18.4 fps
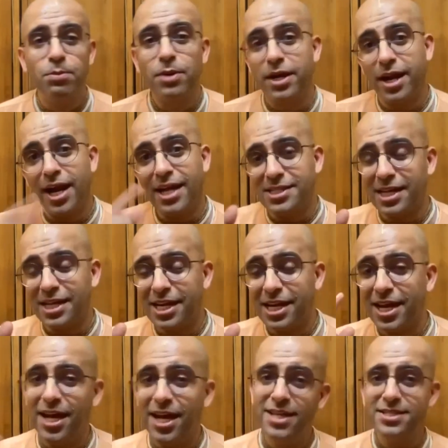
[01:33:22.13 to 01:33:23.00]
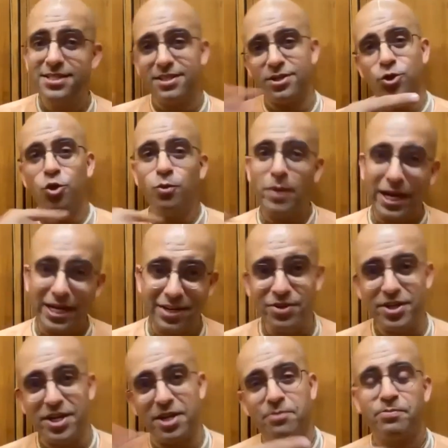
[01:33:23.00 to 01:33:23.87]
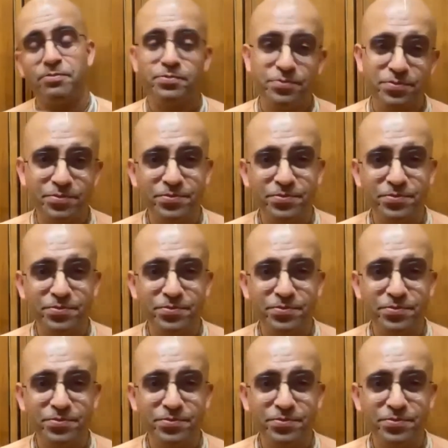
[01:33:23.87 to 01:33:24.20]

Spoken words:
But Rasa Lila is group activity.